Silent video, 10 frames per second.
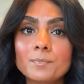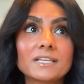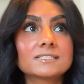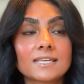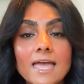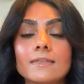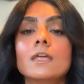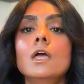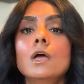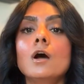Because, again,
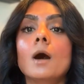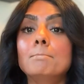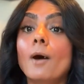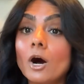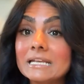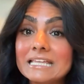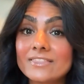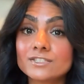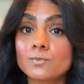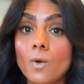a body
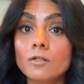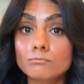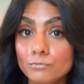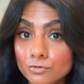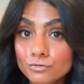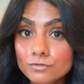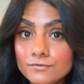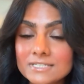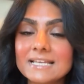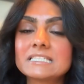that's well
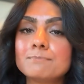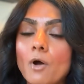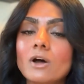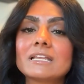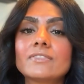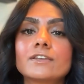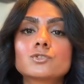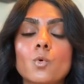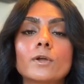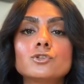moved is a body that
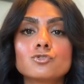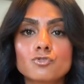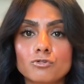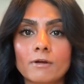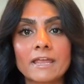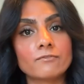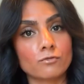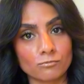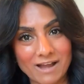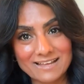is going to crave
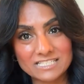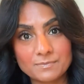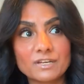rest.